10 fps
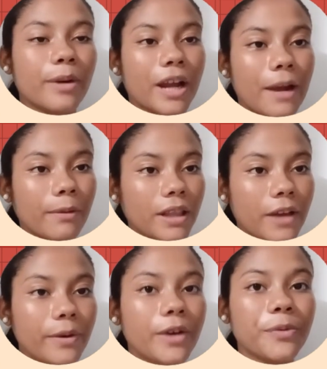
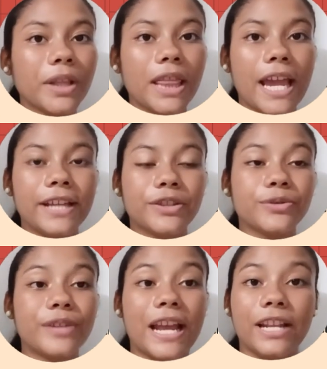vocabulary related
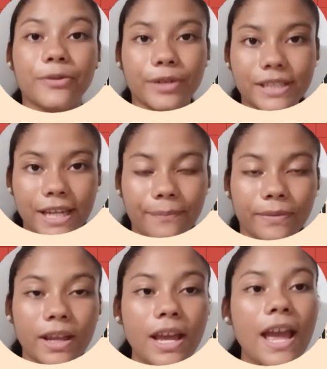to daily
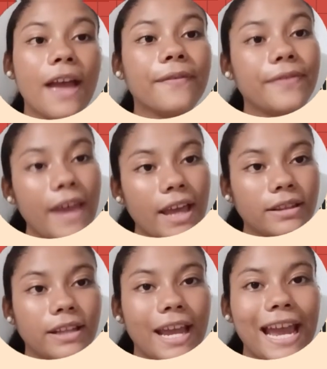routine.
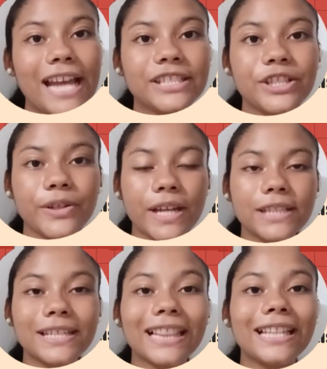Then,
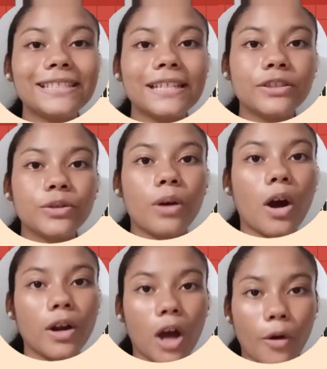students listen to
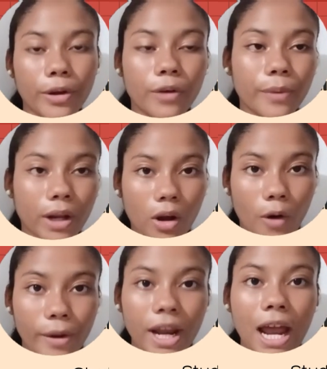an audio
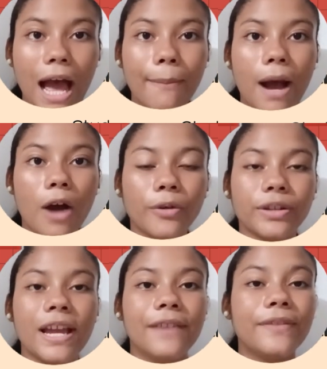recording
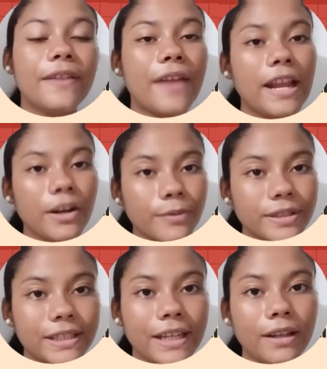about the daily
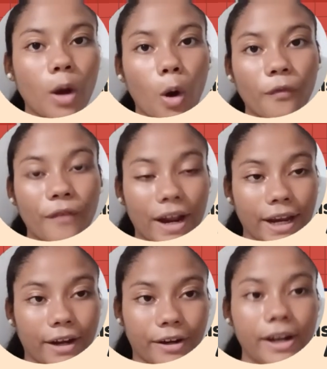routine of a
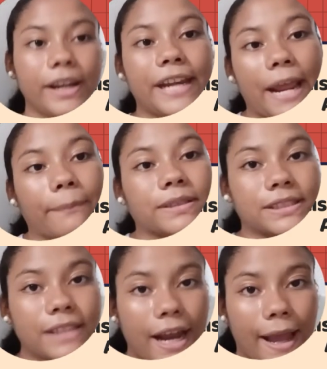girl named
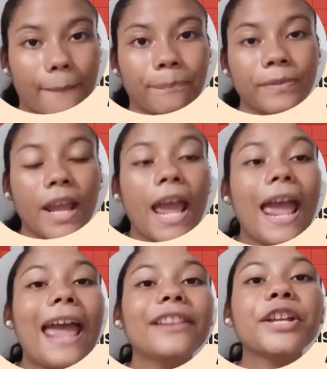Sarah
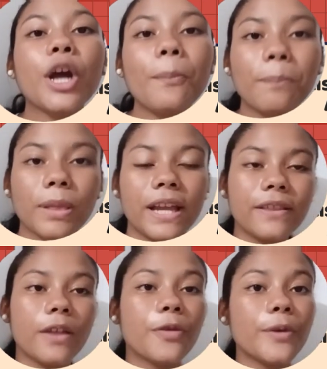and
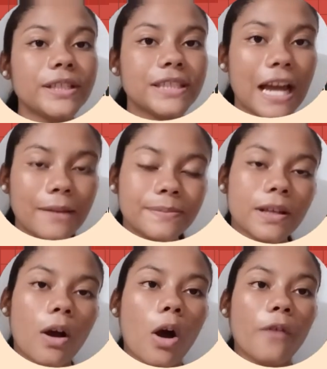complete 3 types
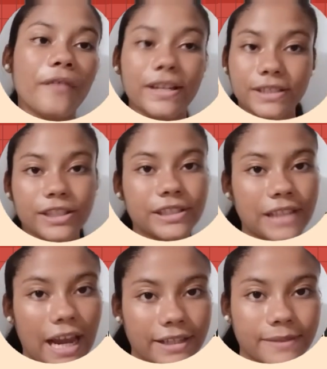of
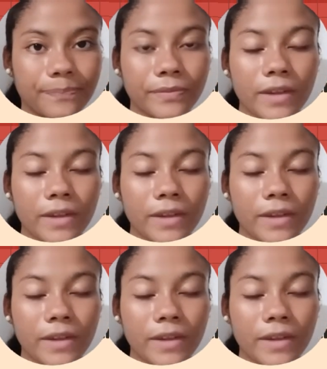exercise.